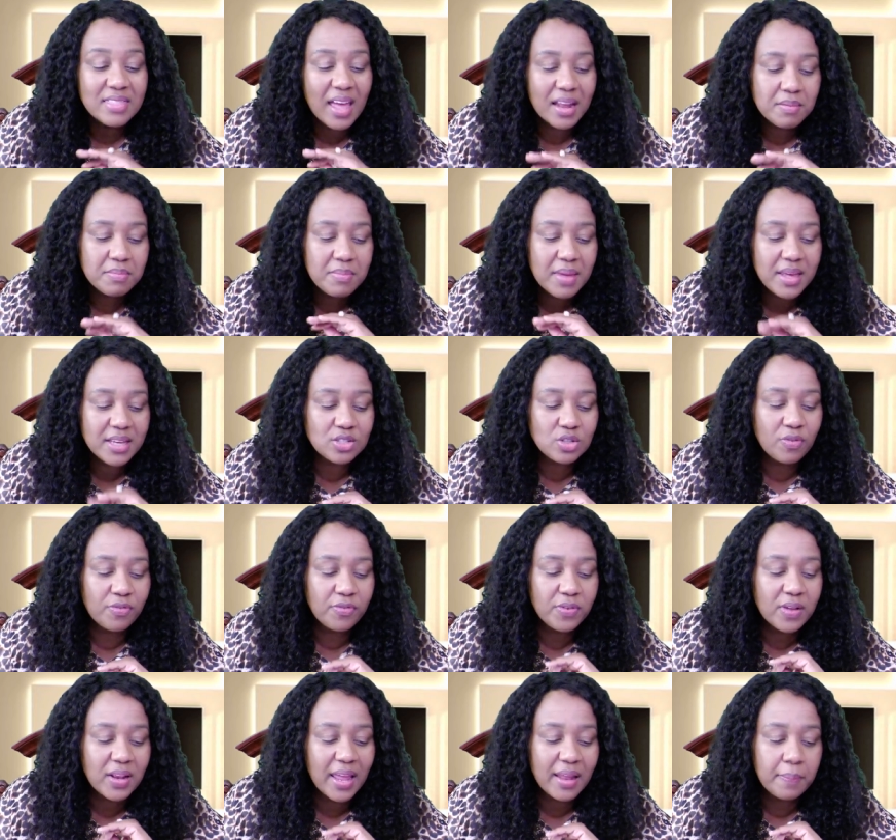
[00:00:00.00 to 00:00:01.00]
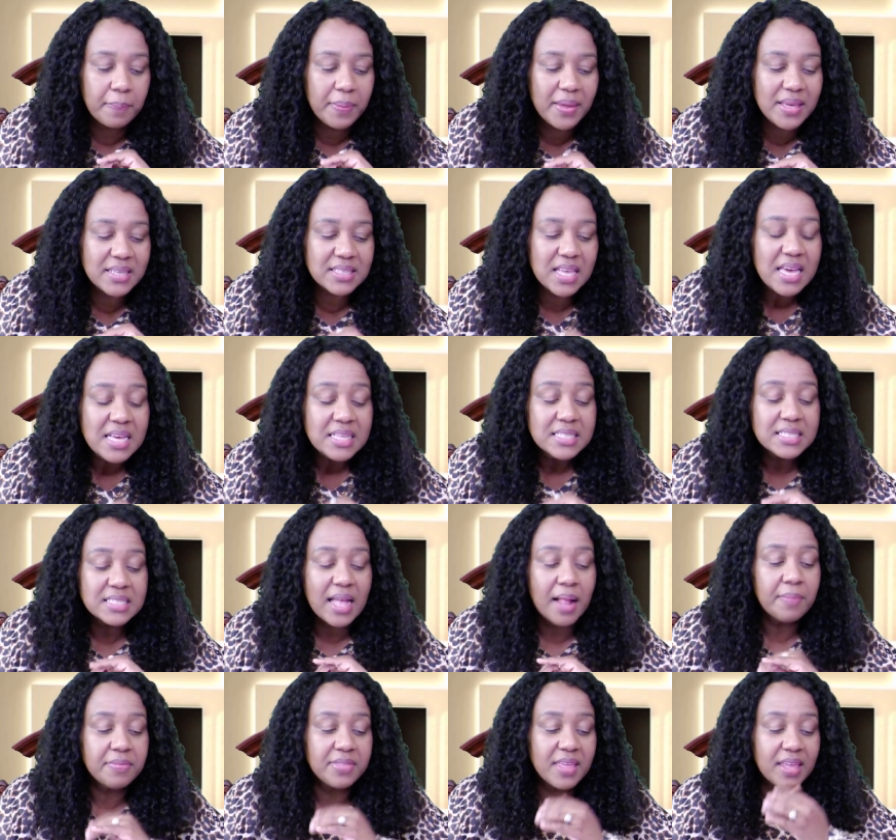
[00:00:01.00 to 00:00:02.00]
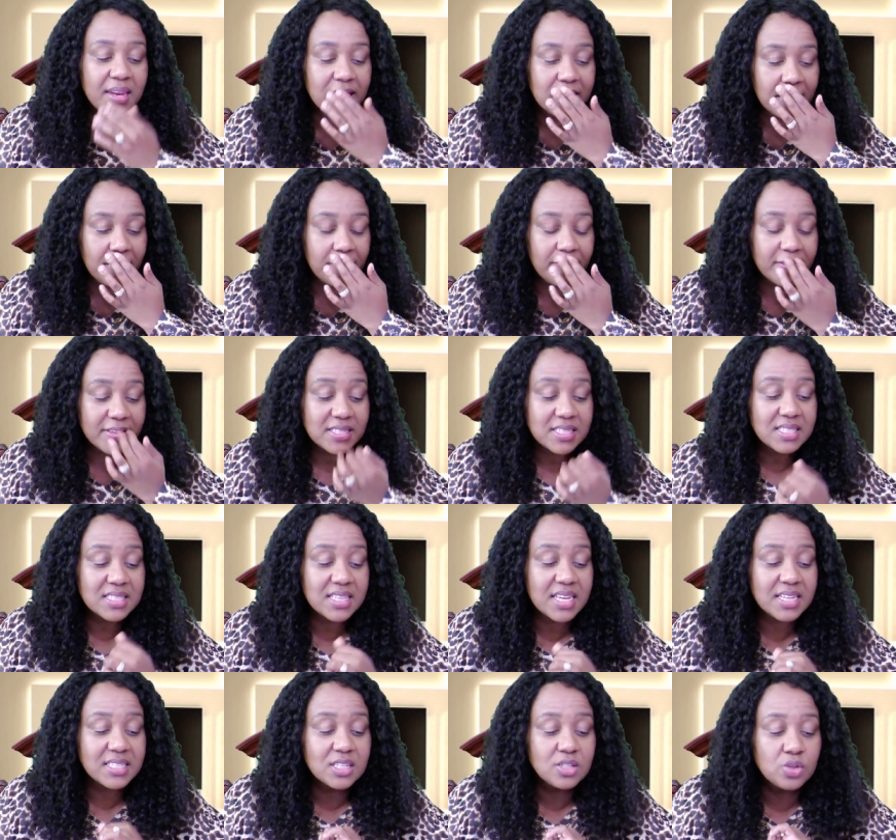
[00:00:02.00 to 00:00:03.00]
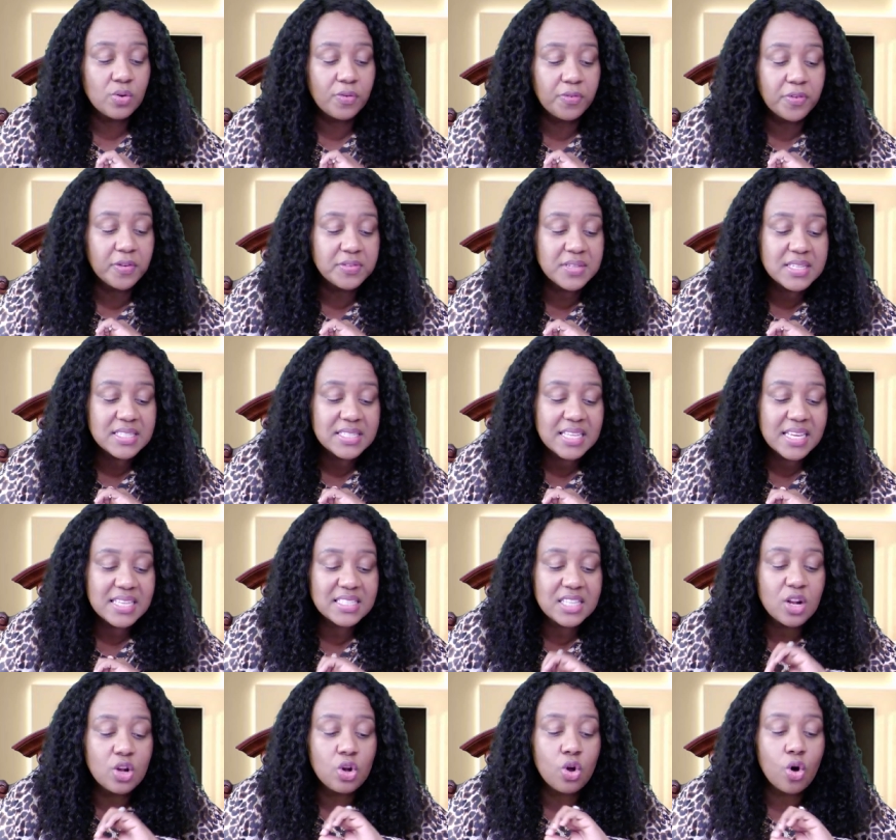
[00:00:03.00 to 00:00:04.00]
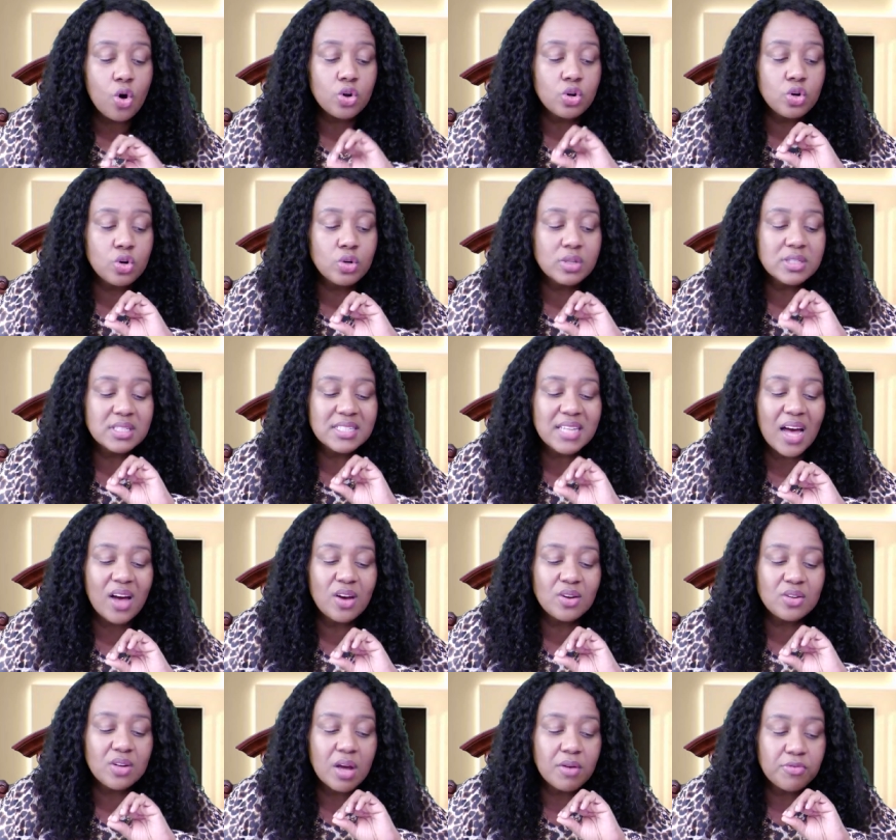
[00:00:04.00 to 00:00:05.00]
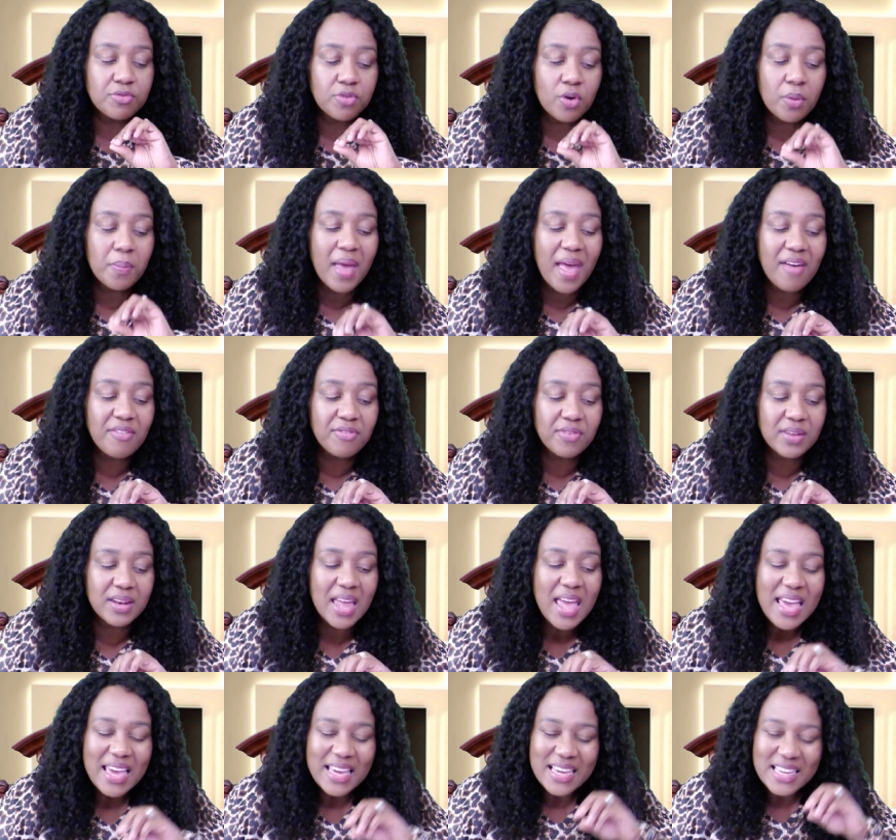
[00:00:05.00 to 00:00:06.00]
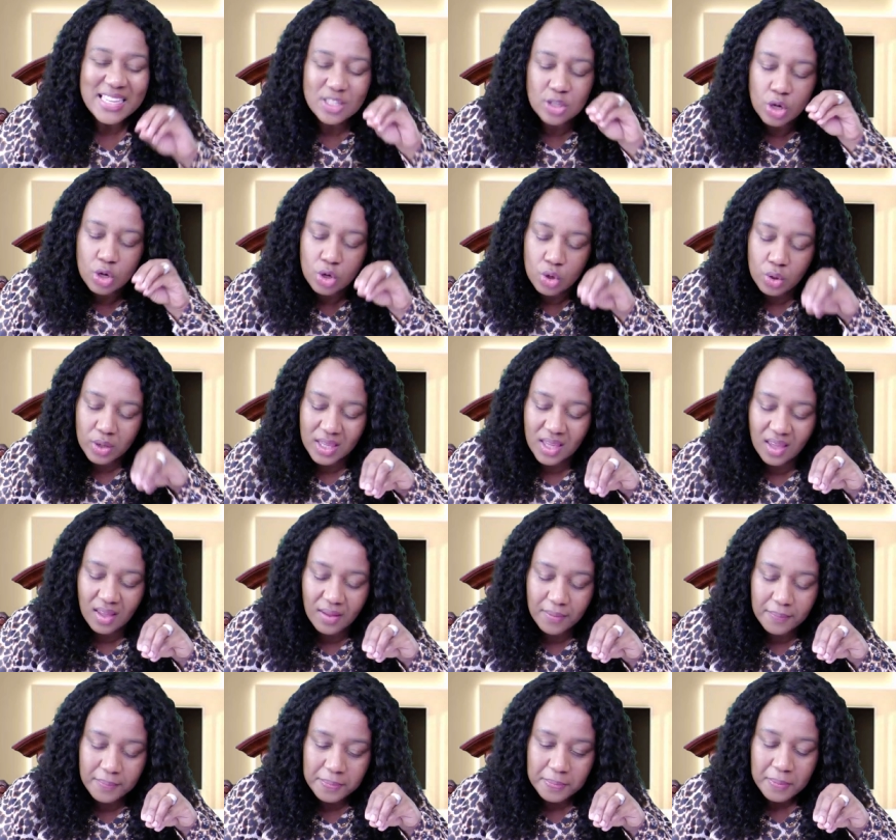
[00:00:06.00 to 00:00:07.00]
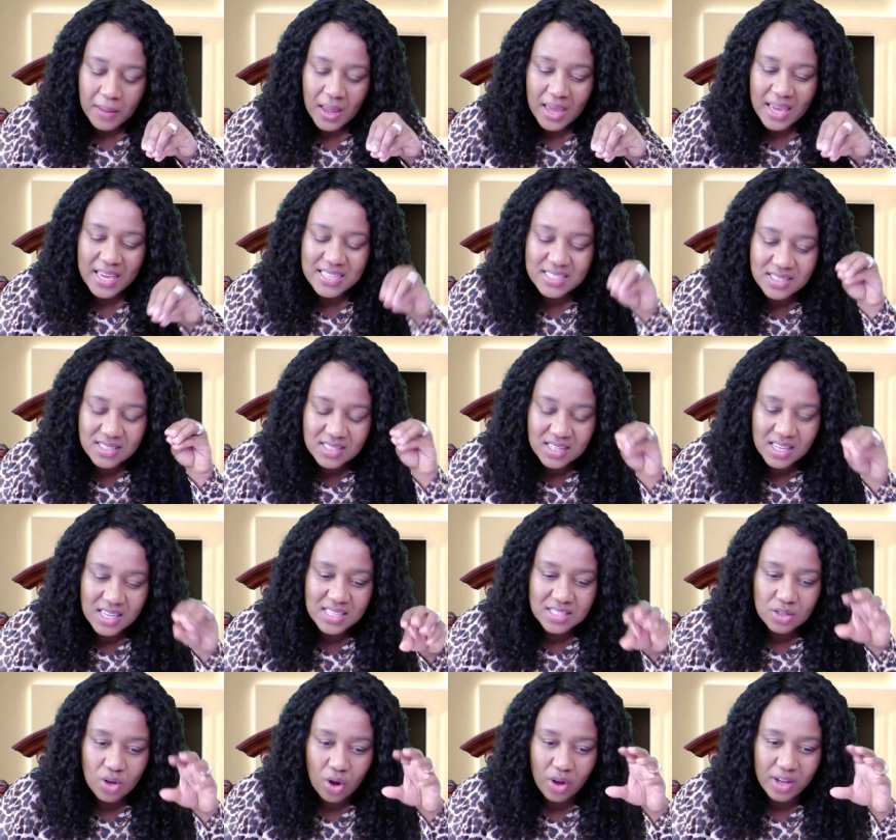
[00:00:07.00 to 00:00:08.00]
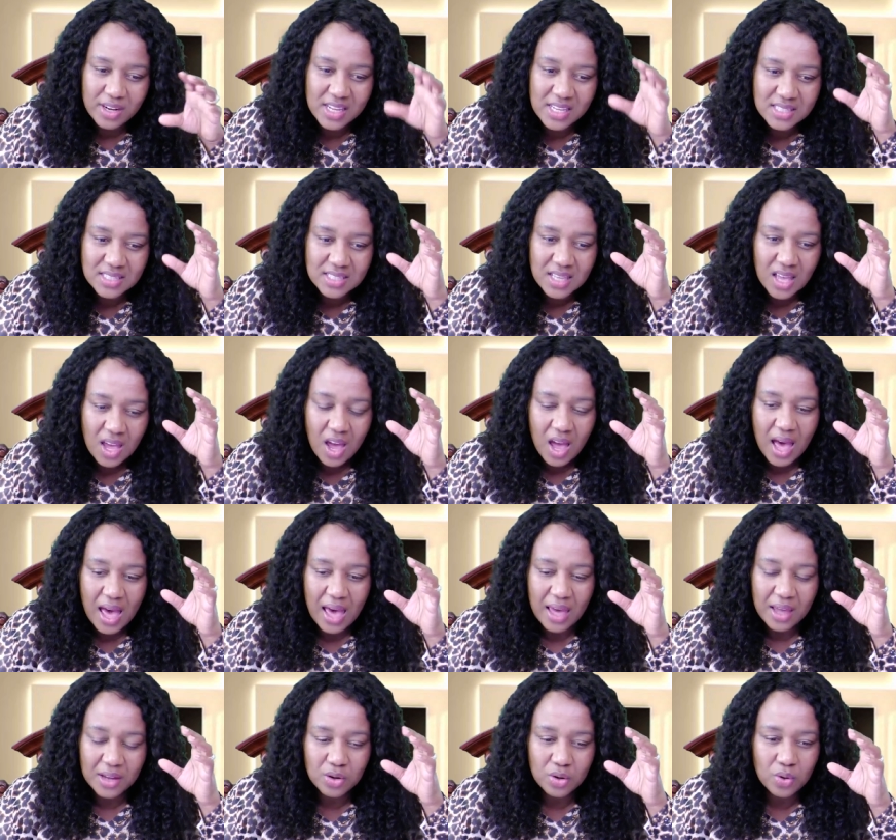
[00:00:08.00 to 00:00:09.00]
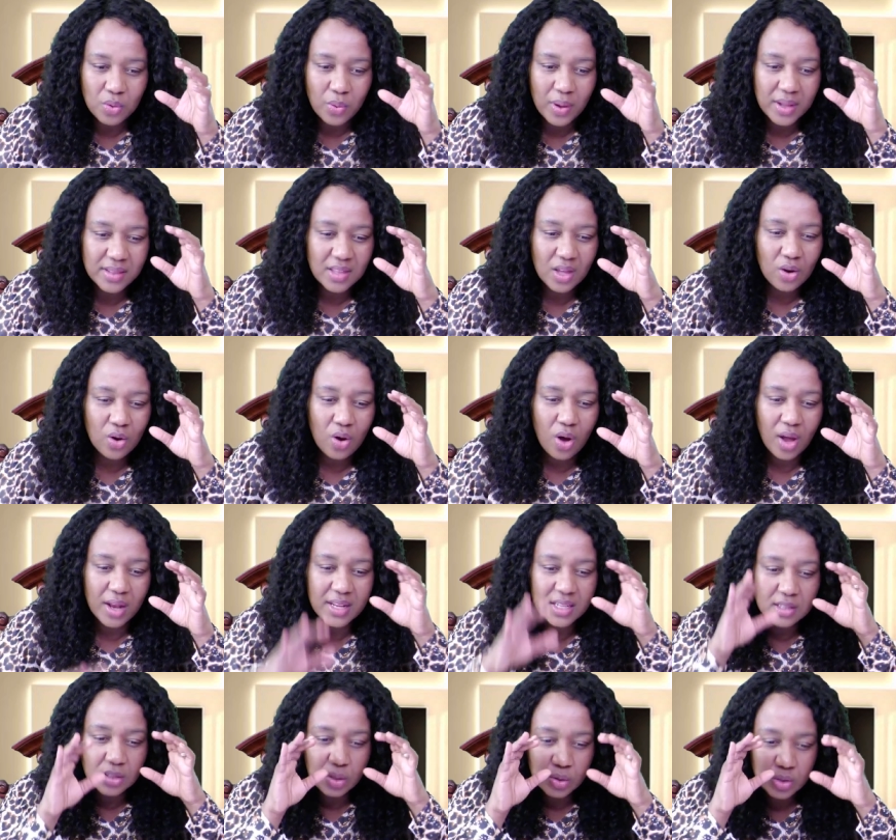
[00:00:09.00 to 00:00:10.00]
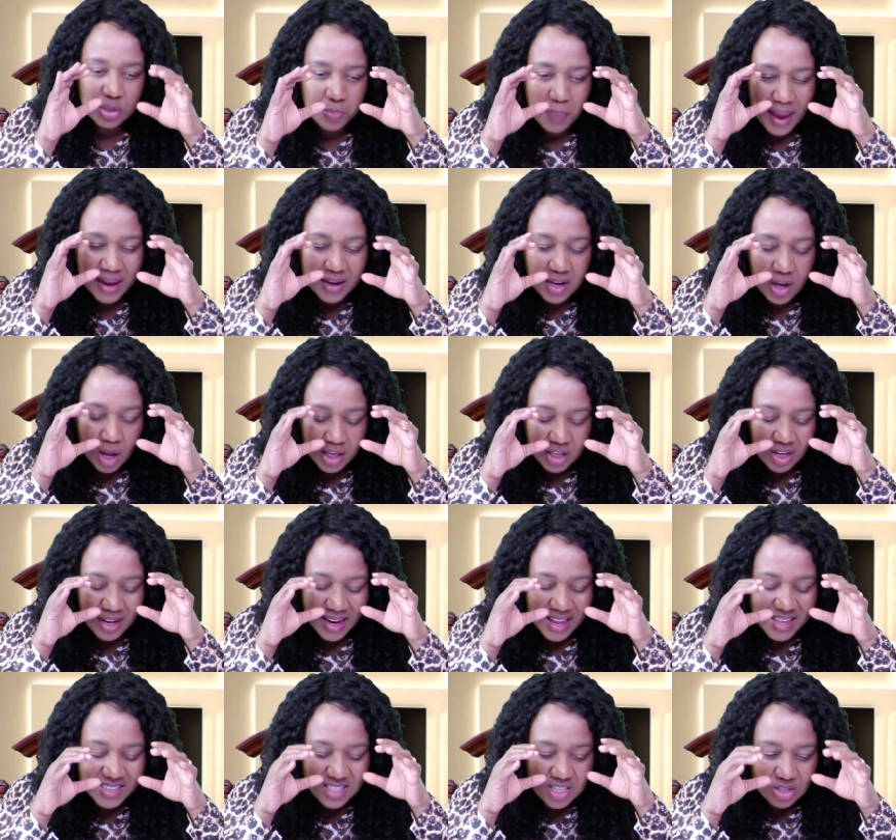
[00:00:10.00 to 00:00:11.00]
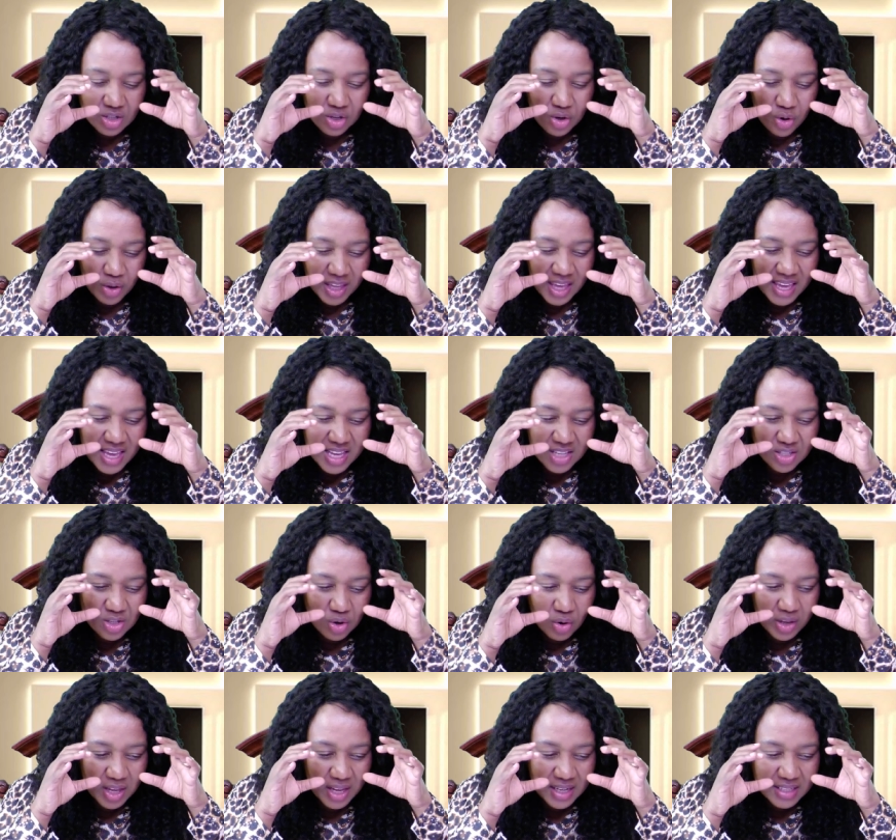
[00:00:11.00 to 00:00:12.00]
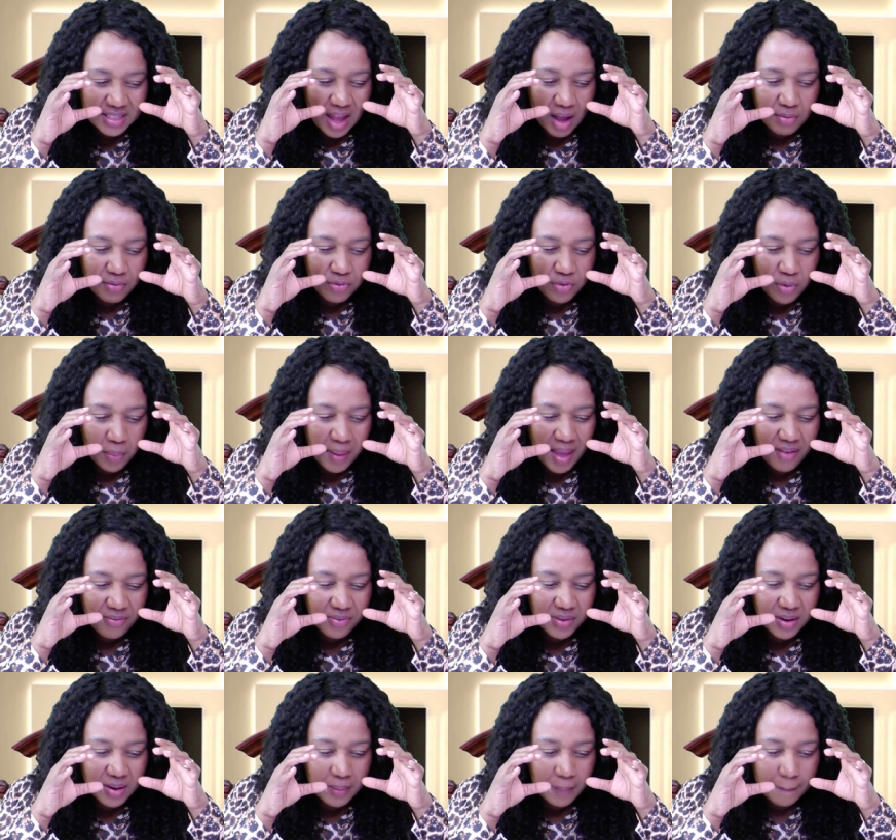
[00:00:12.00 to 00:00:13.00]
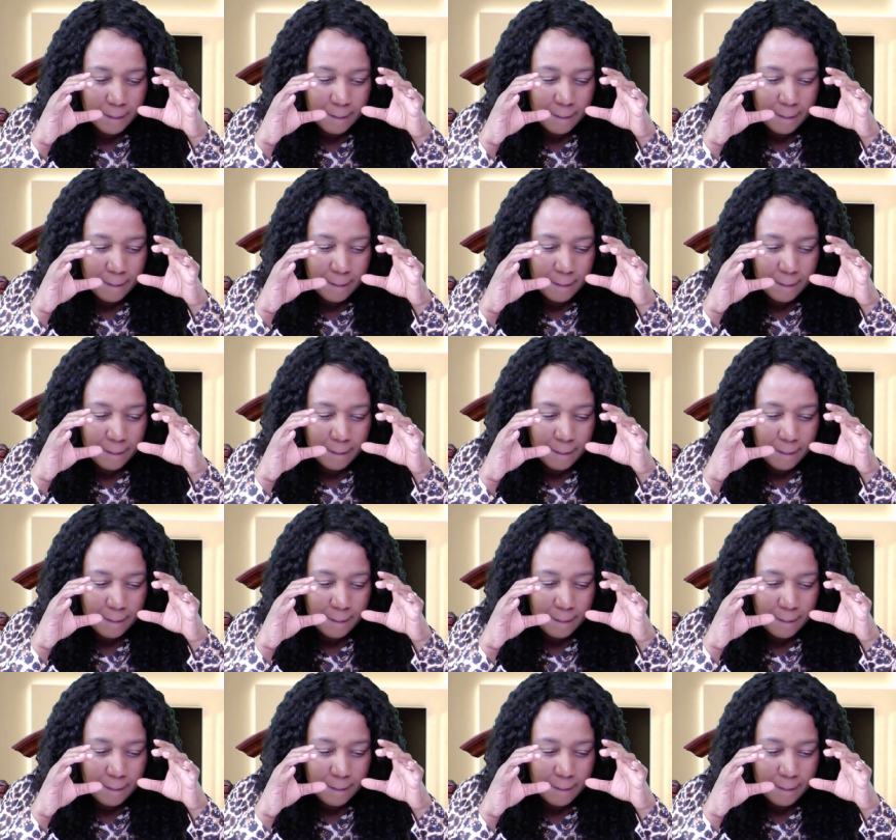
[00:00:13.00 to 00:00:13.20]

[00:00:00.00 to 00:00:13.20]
that makes you feel at peace. Psalm 33, verses 13 to 15 says, The Lord looks down from heaven. He's looking. He's he's got his I don't know what they call it those binoculars. He's looking. He's looking down from heaven,